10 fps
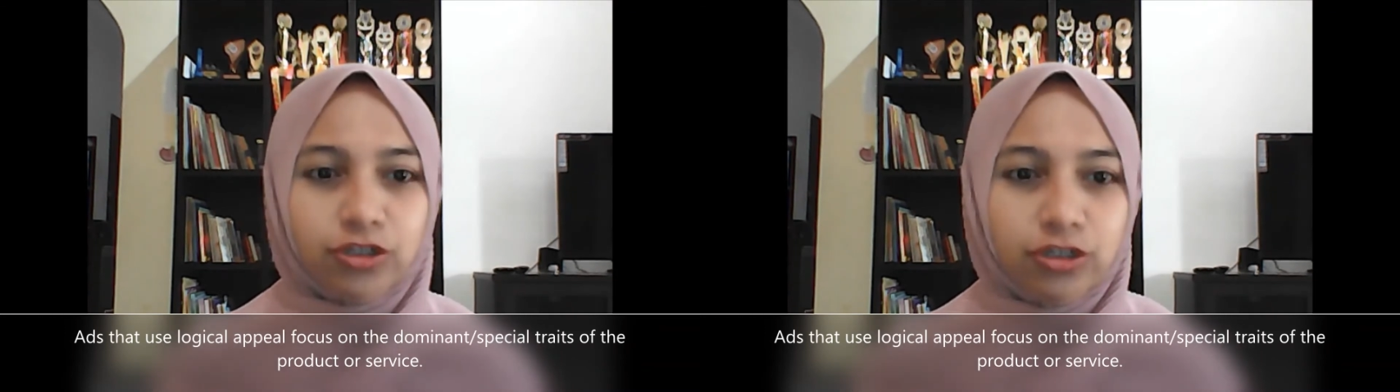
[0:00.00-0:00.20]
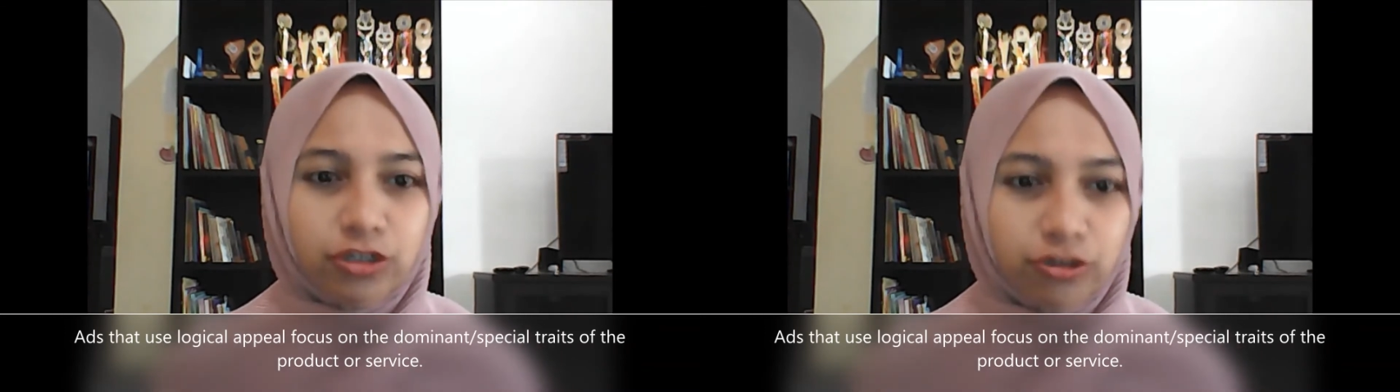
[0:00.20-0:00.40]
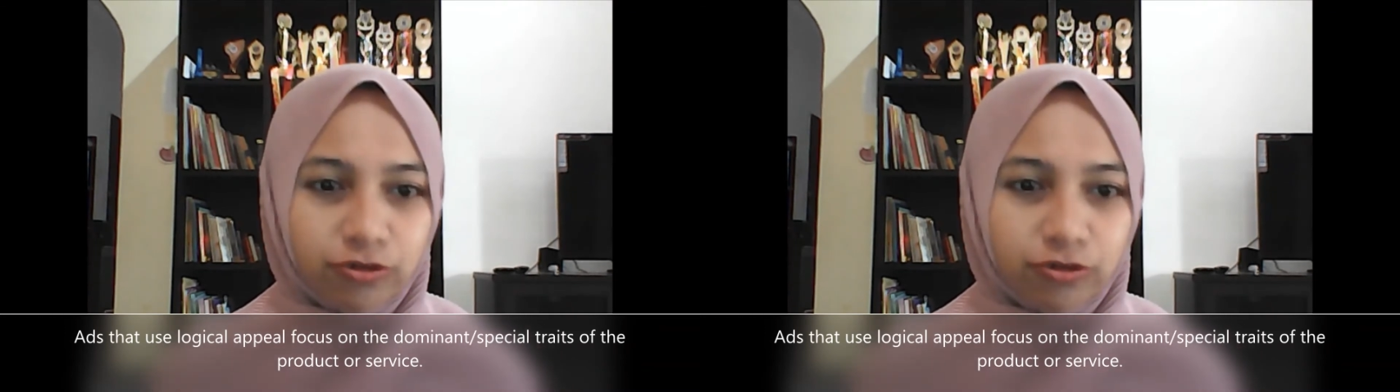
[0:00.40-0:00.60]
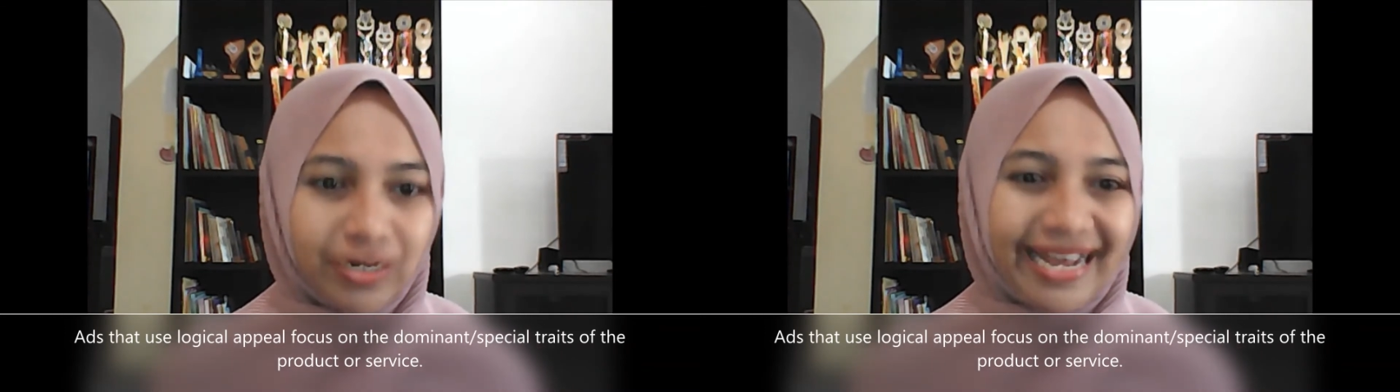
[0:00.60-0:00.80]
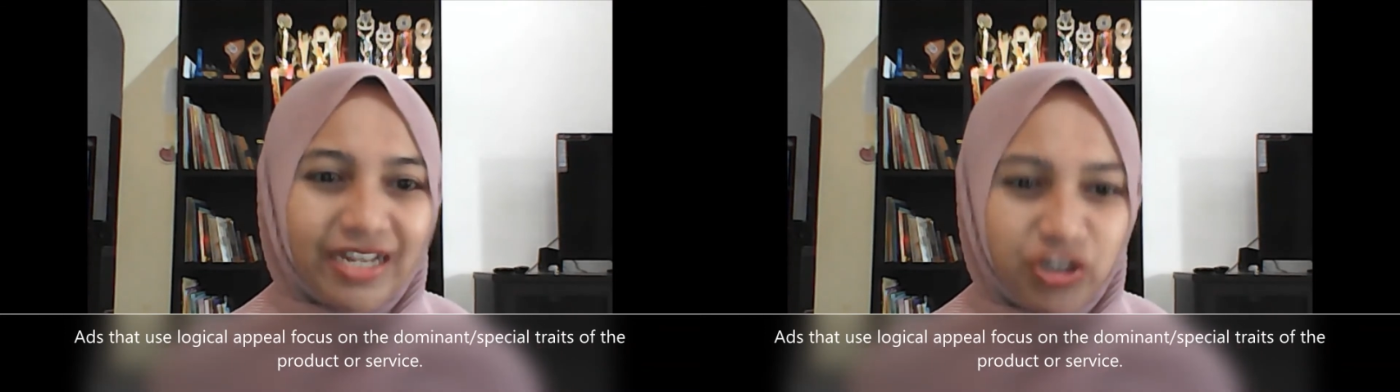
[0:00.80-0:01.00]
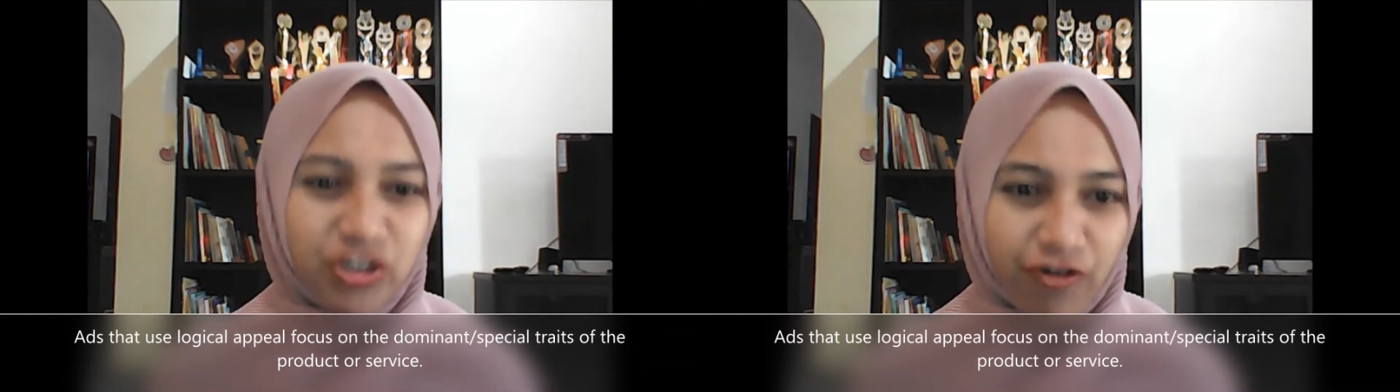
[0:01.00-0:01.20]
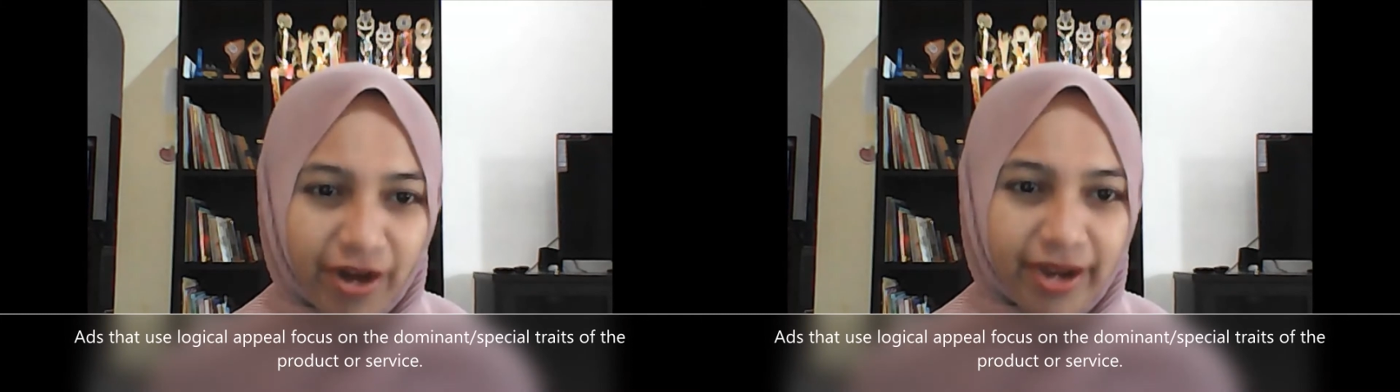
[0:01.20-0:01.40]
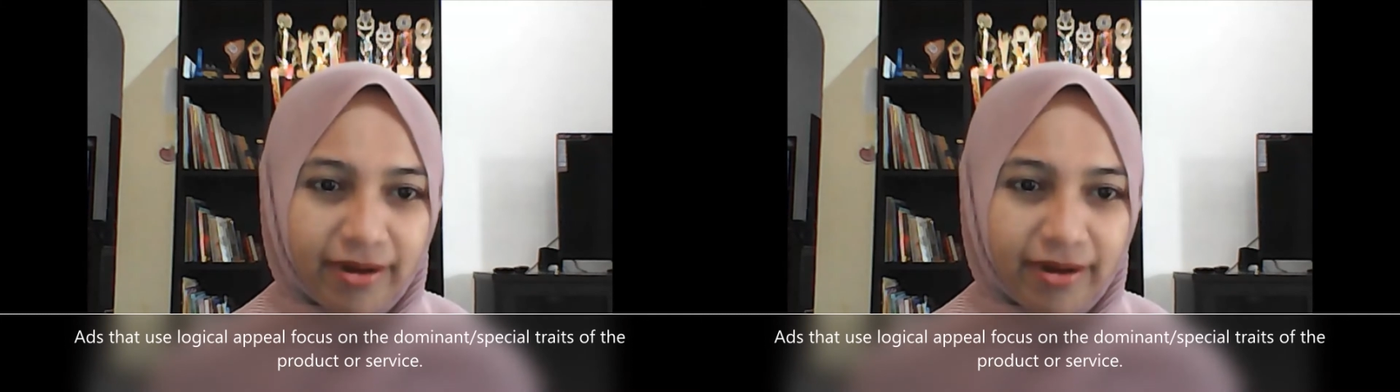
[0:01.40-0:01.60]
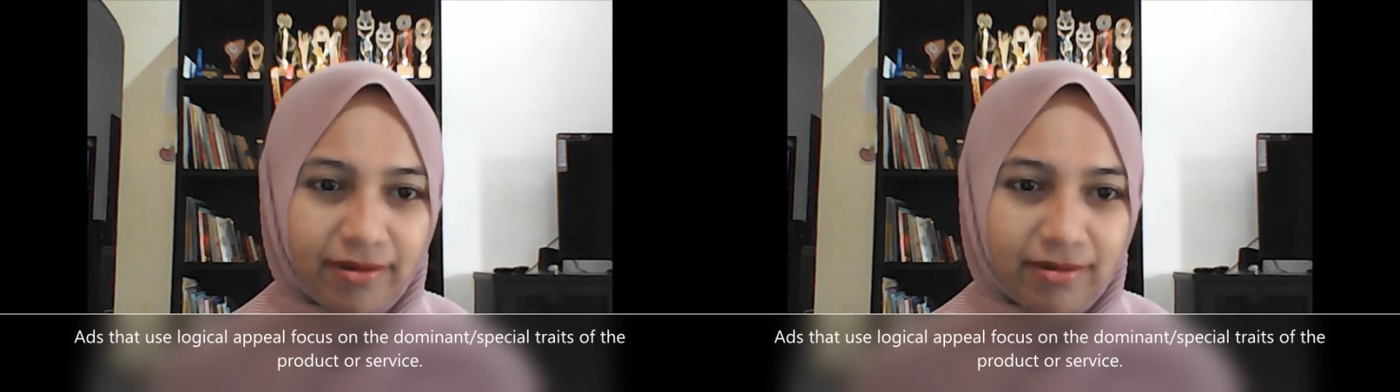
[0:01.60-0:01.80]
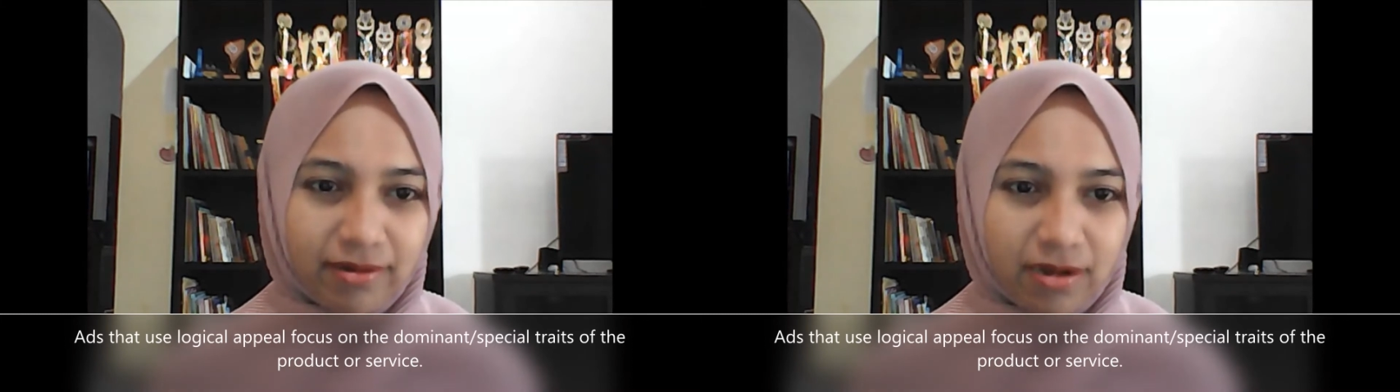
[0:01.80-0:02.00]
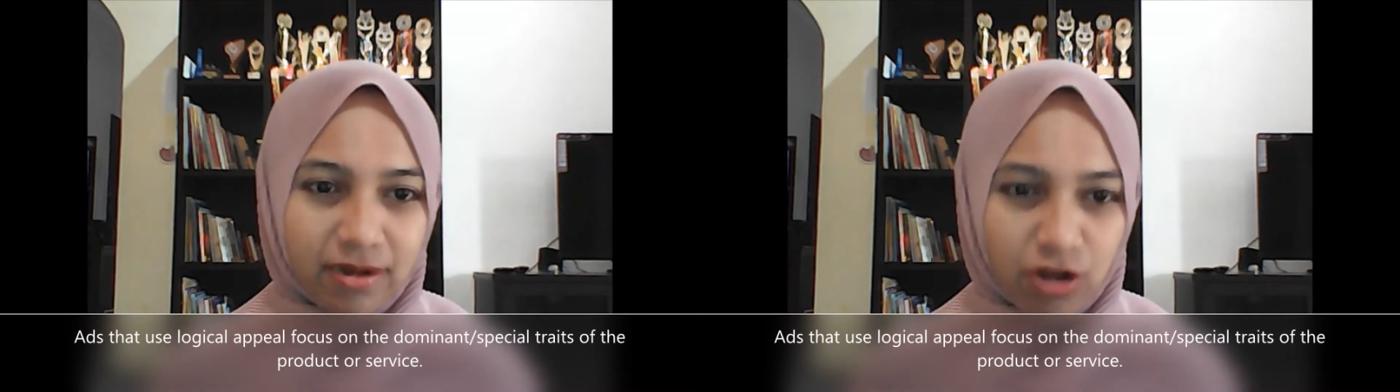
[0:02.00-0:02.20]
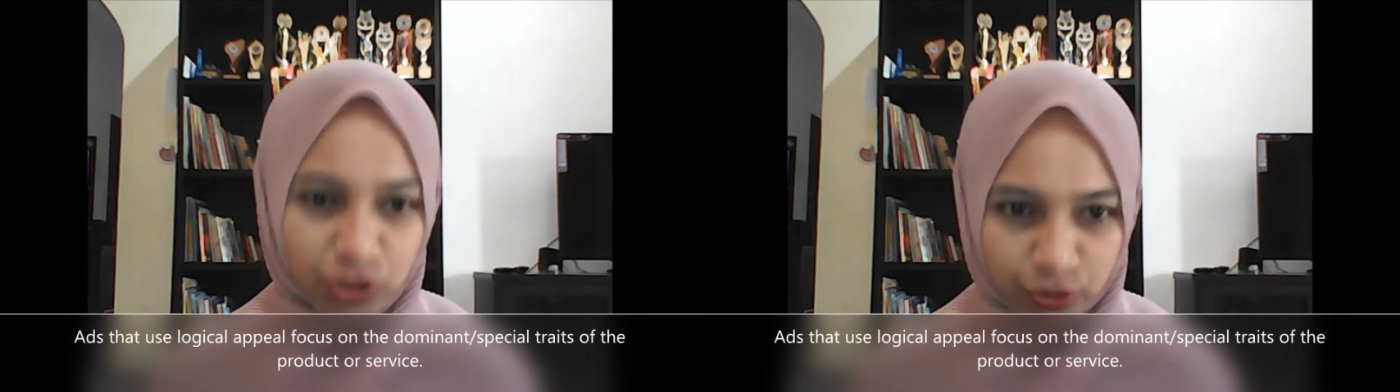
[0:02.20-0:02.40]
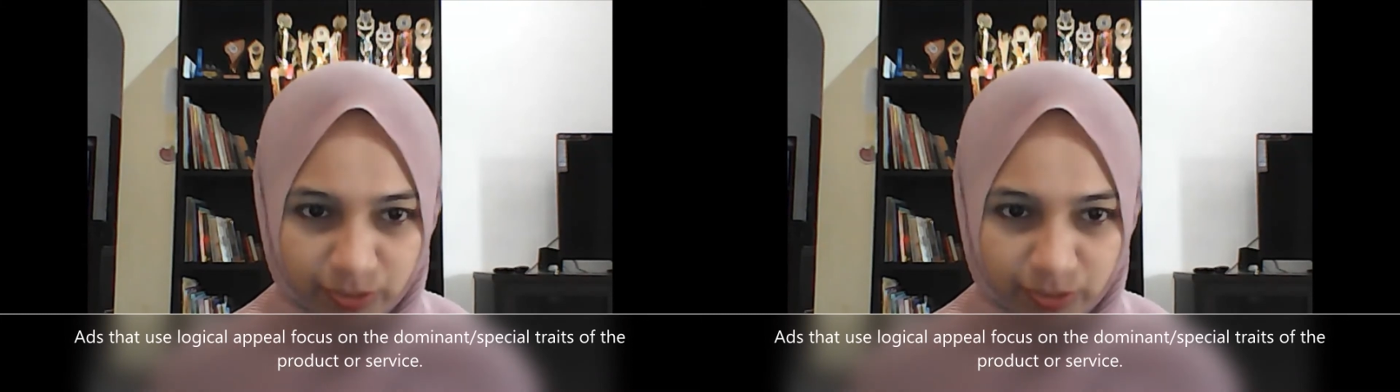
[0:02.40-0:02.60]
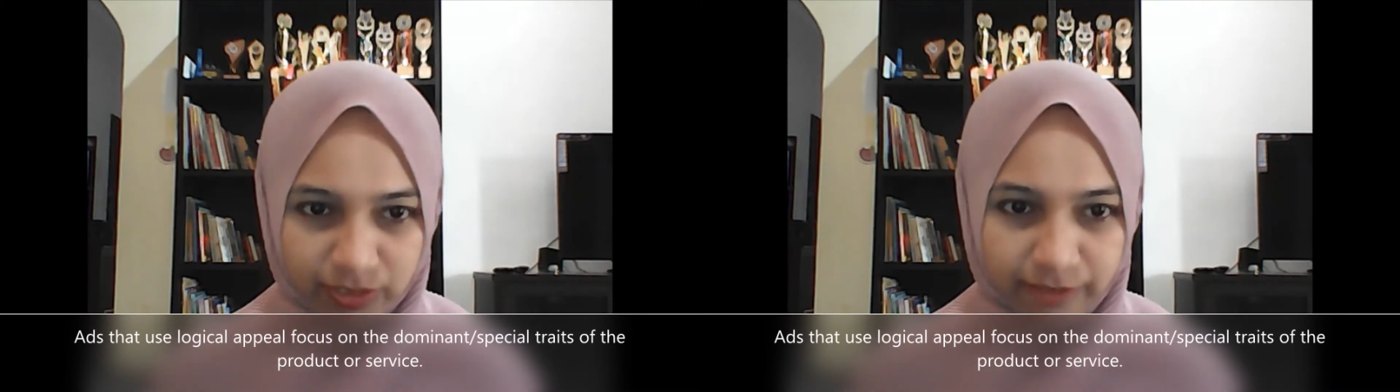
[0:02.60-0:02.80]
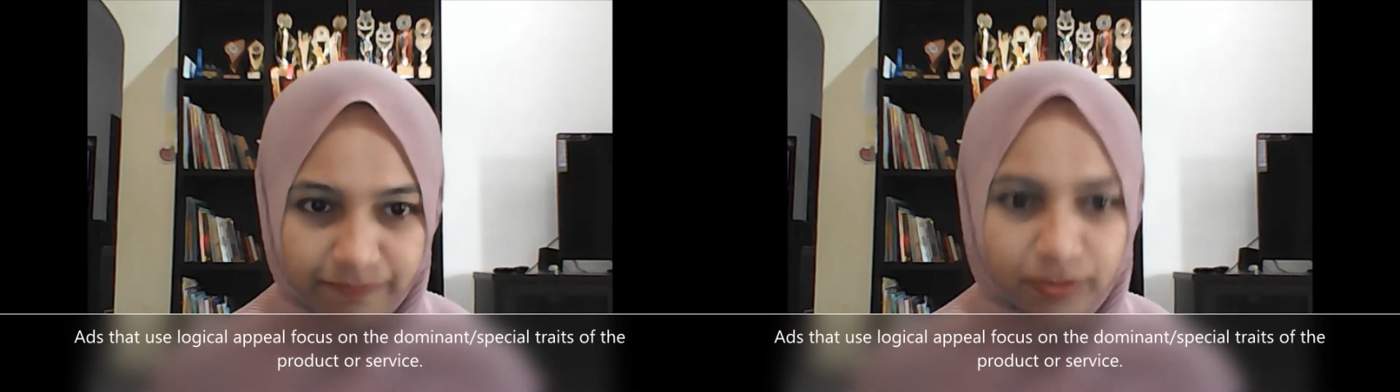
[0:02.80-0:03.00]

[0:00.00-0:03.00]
to attract consumers,